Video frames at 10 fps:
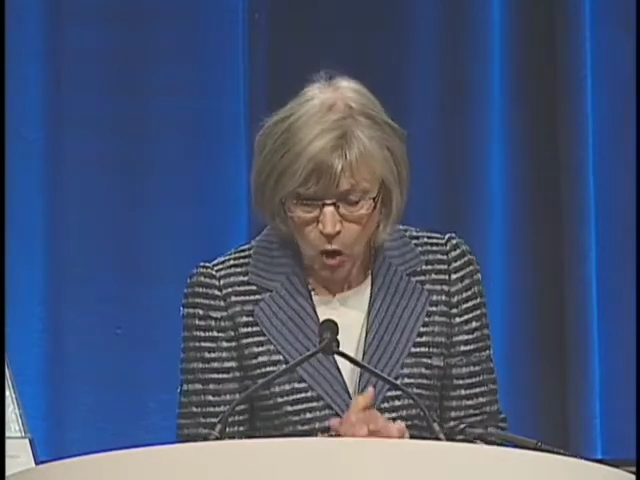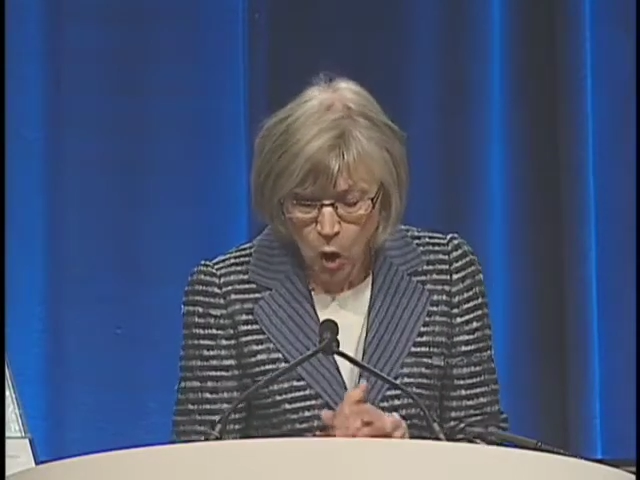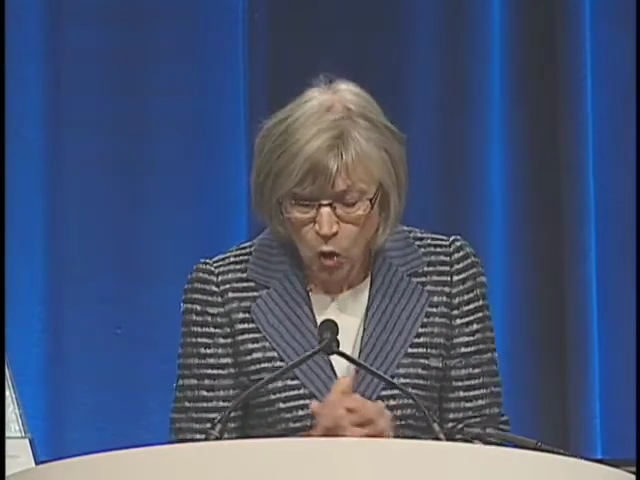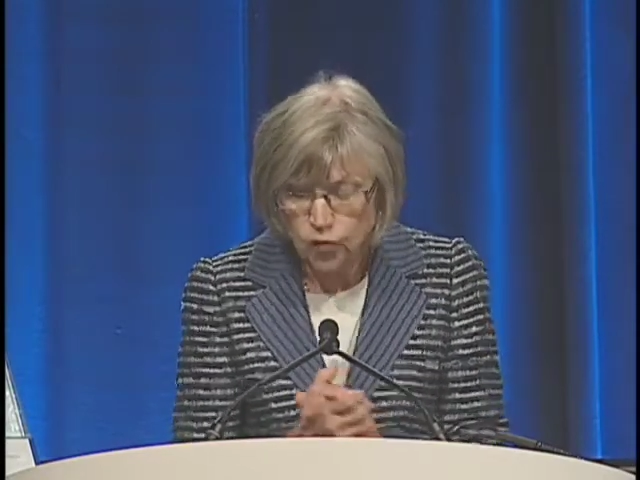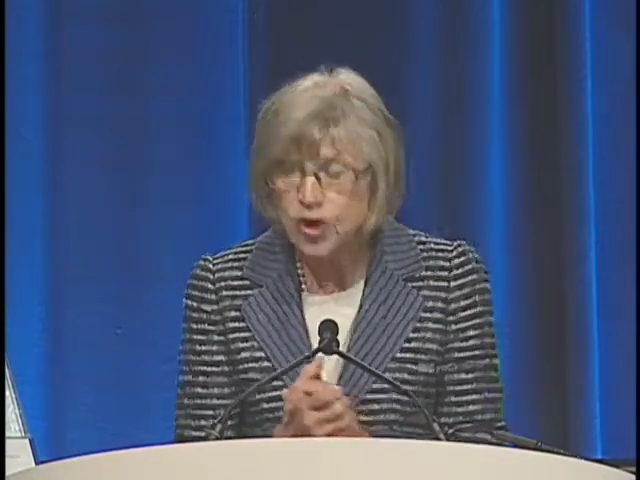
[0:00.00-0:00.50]

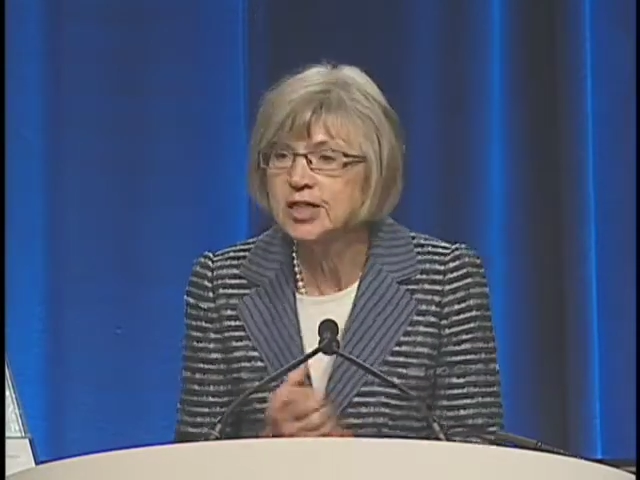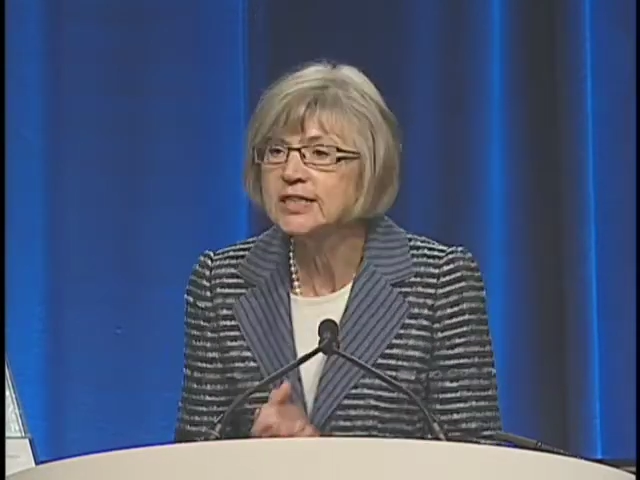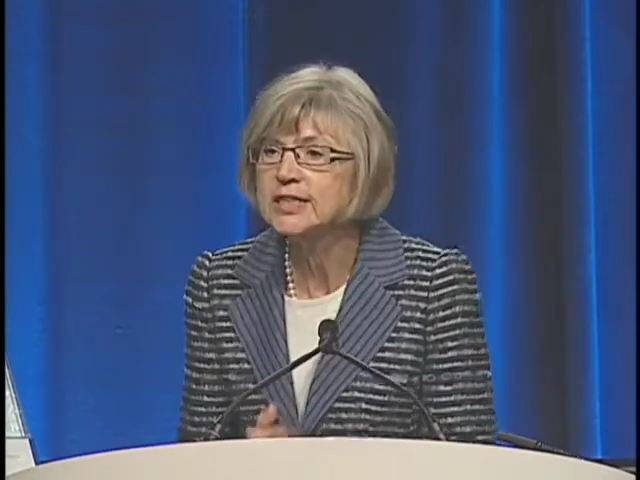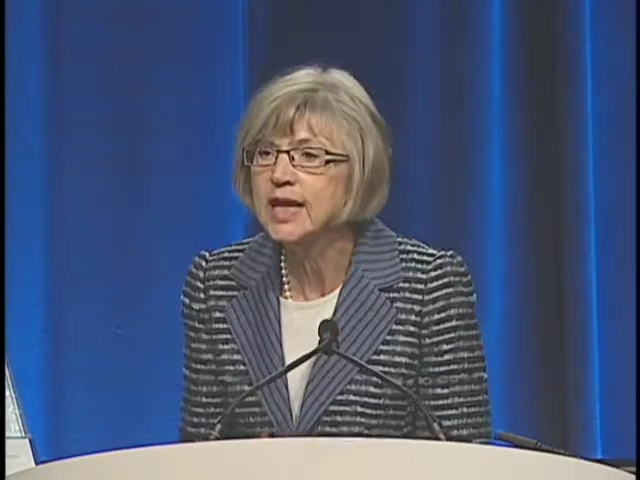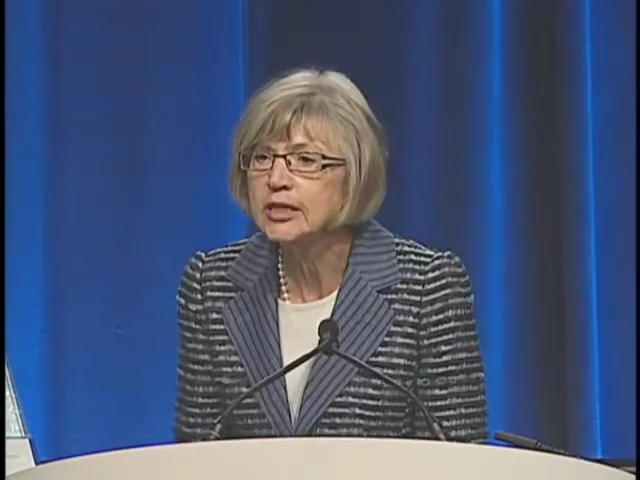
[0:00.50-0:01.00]
over the
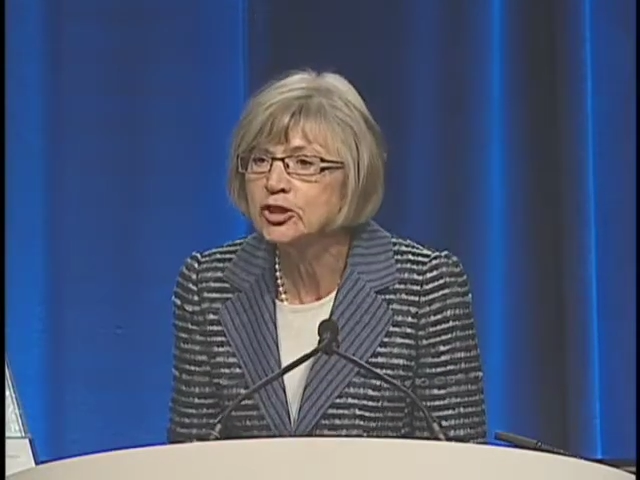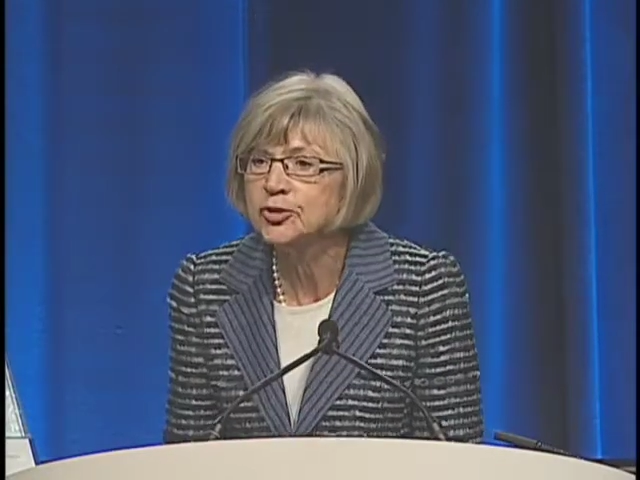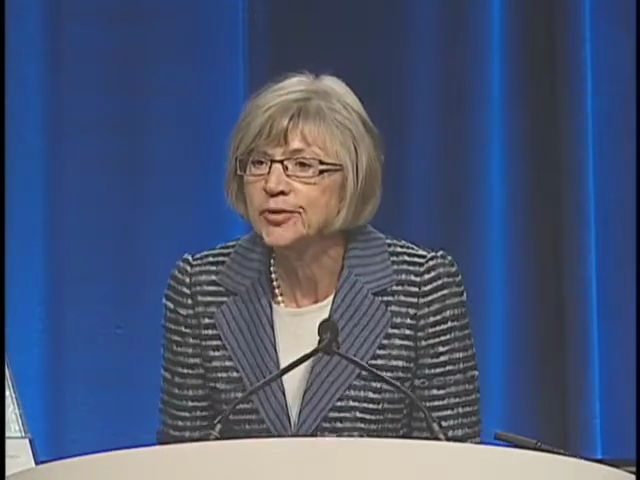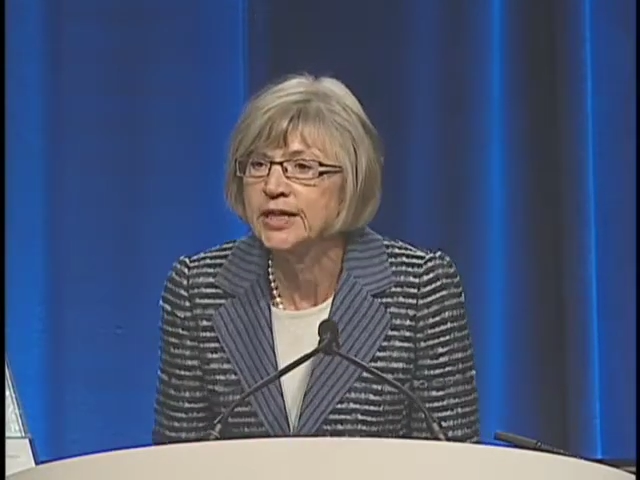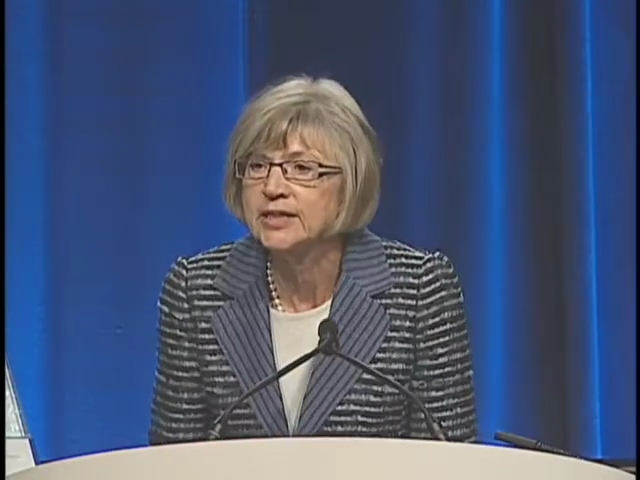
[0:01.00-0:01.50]

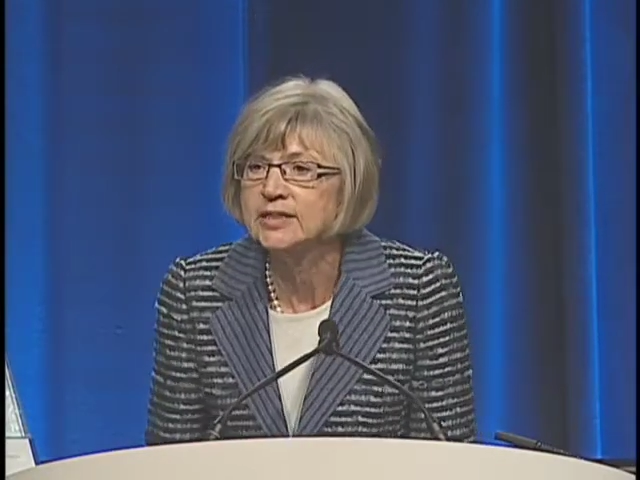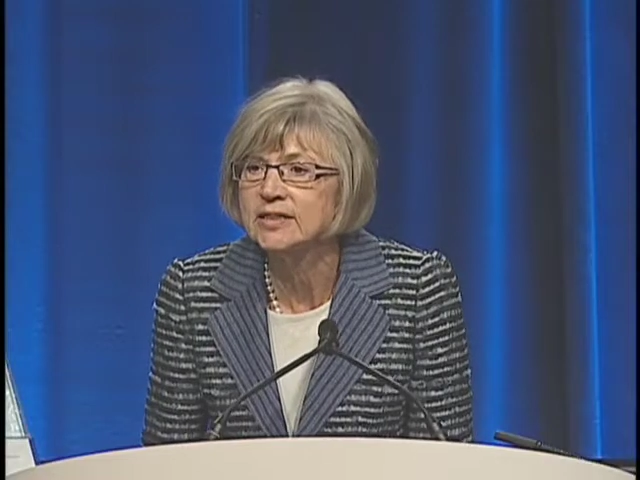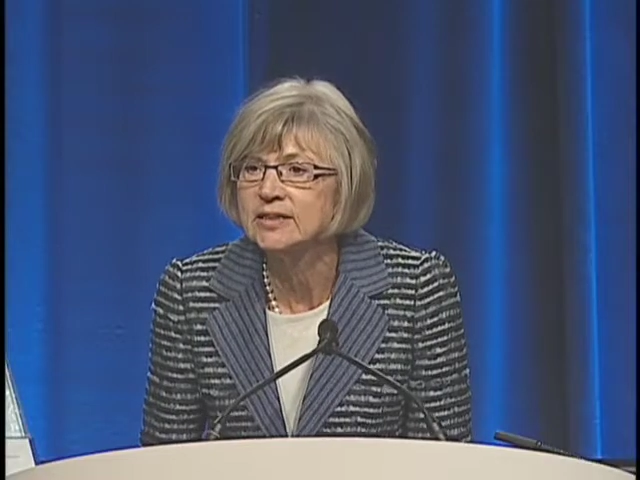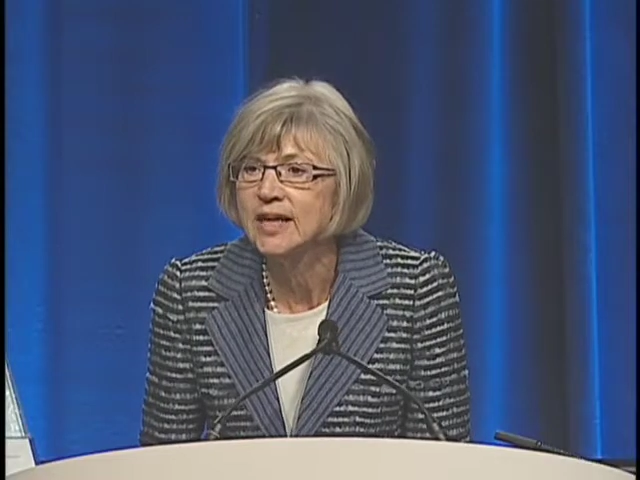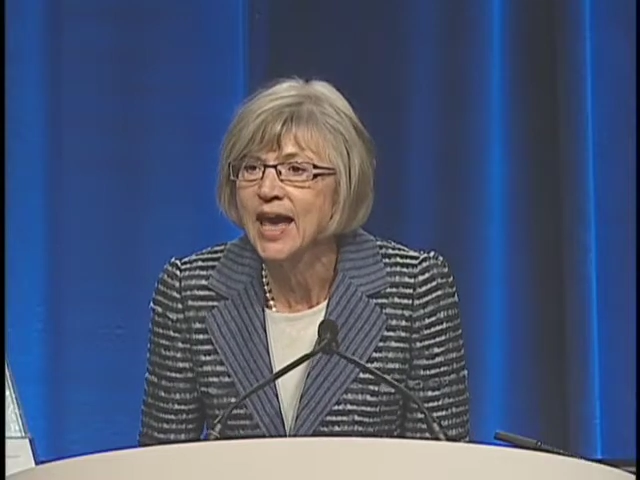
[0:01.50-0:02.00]
centuries